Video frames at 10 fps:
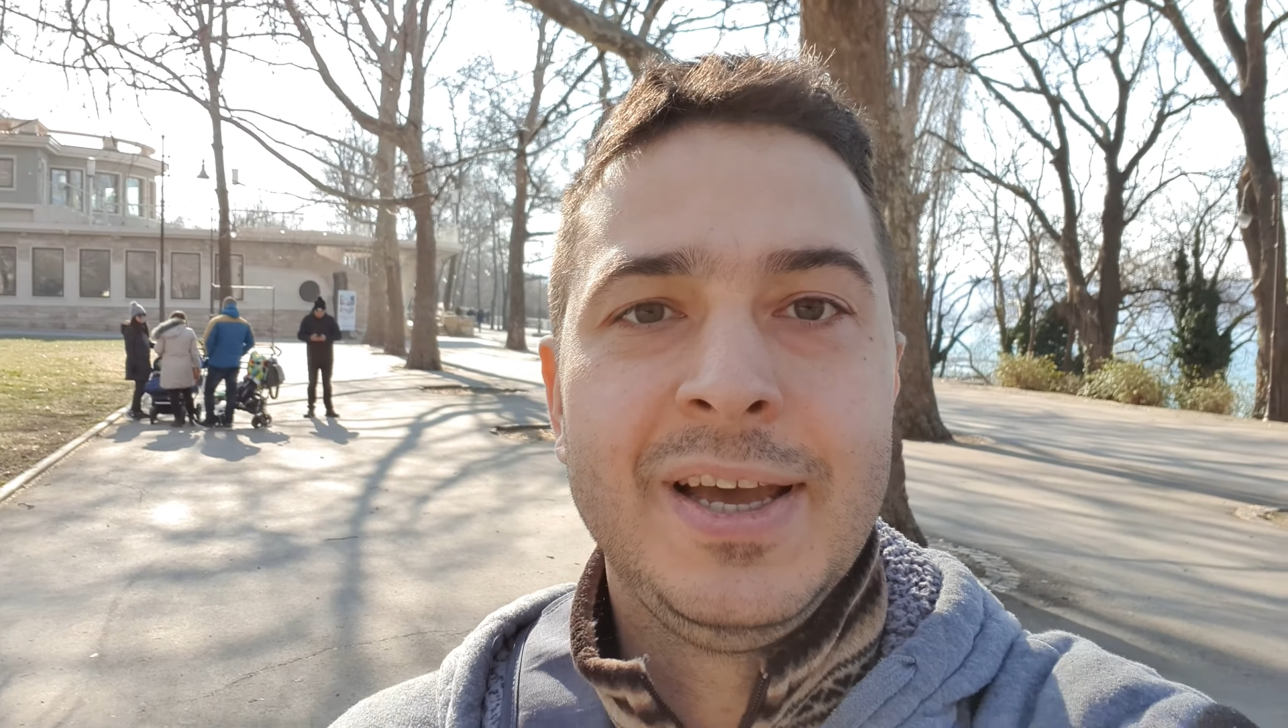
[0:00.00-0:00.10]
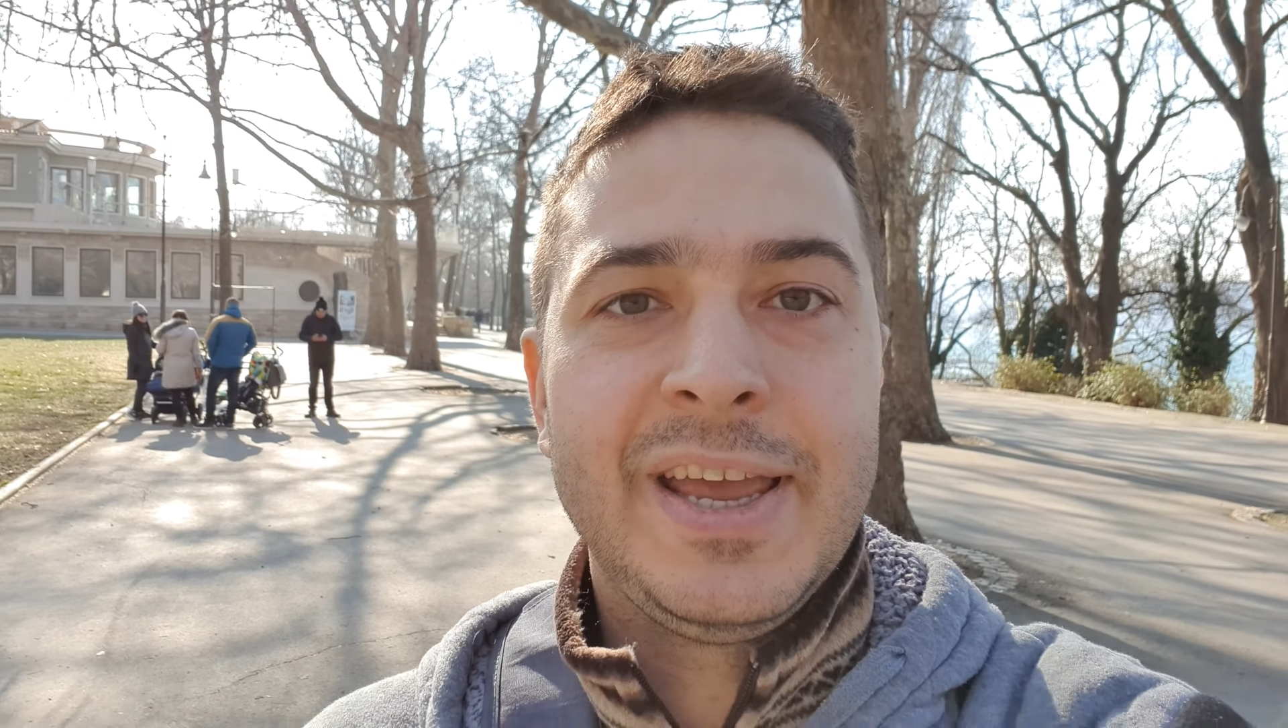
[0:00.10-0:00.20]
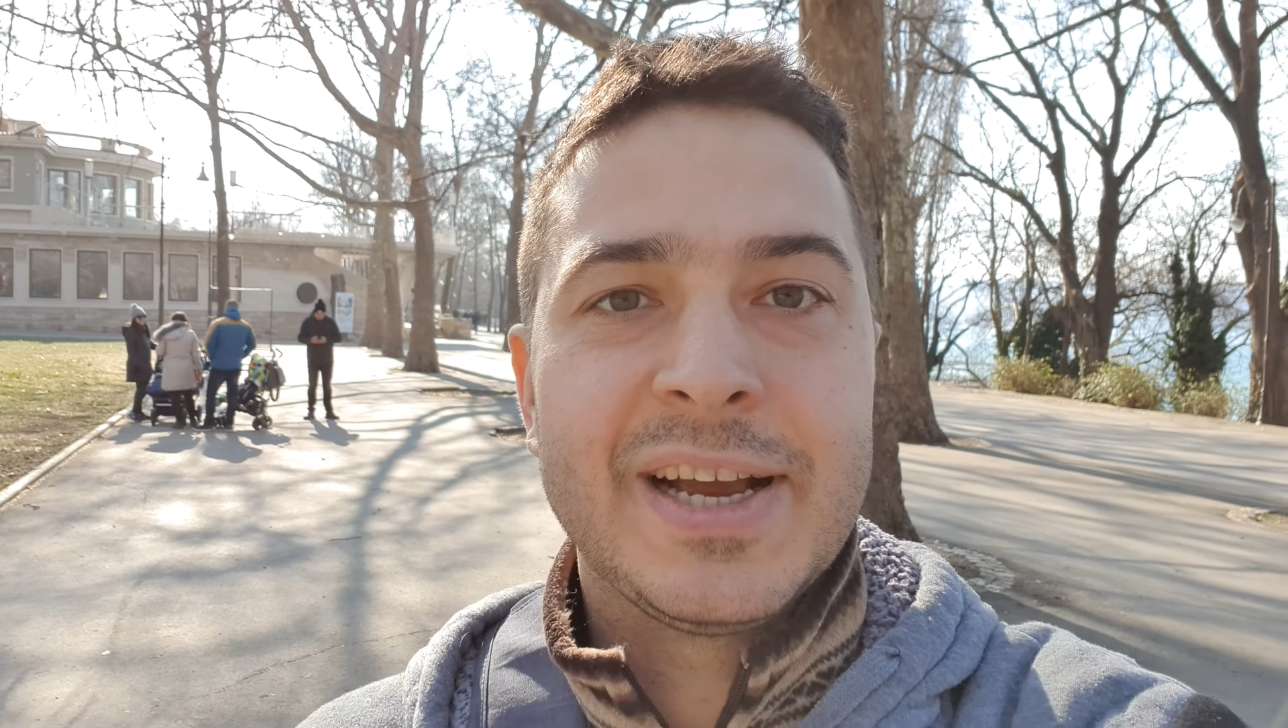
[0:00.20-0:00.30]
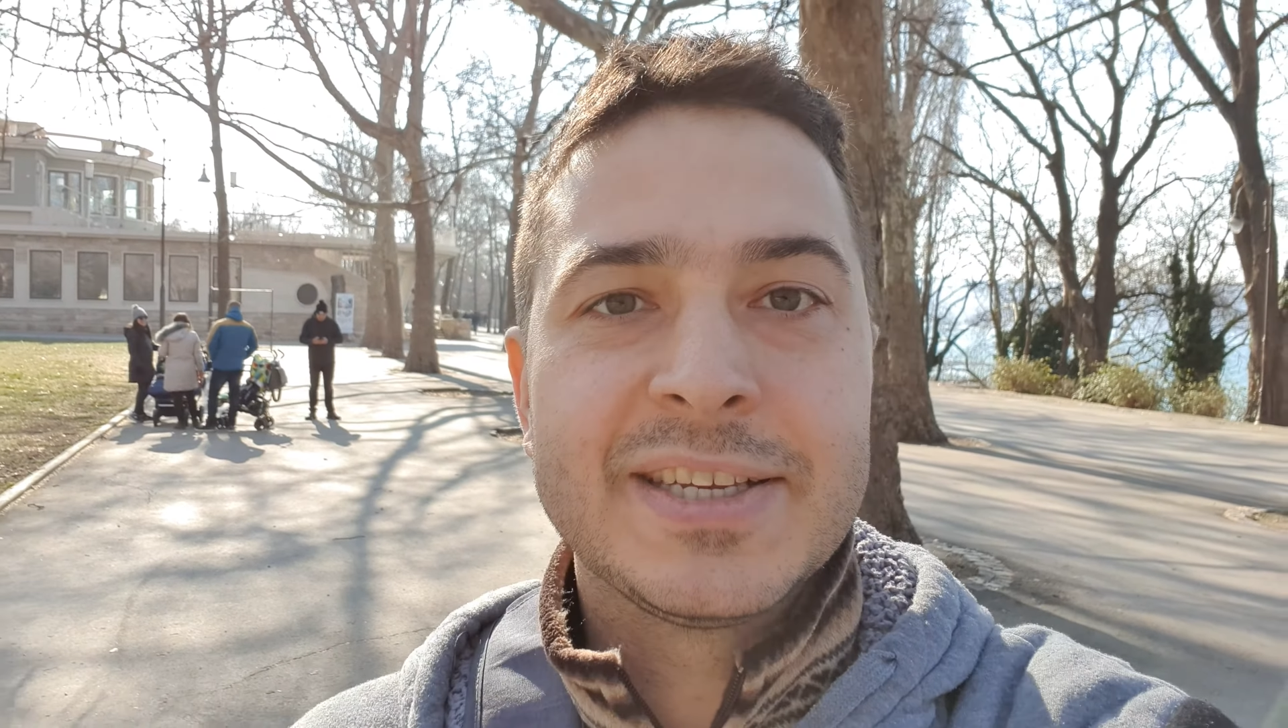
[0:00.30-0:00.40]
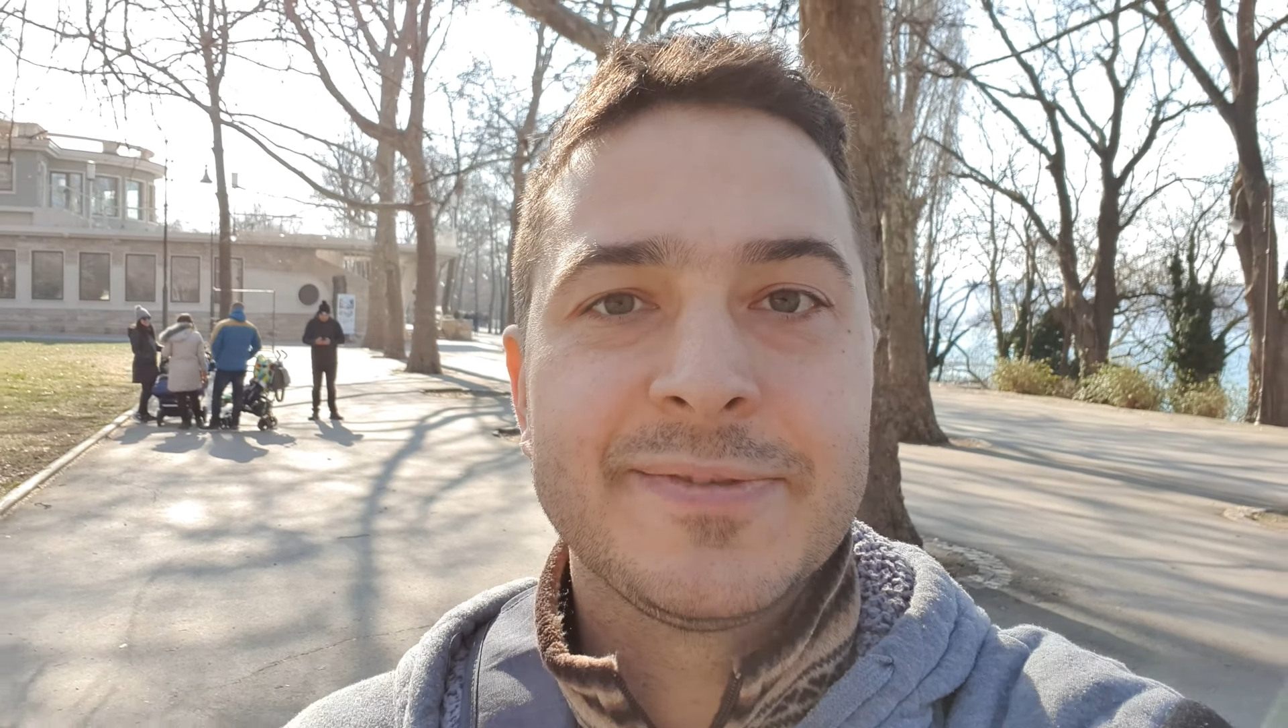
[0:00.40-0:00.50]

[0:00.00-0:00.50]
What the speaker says: Hey guys,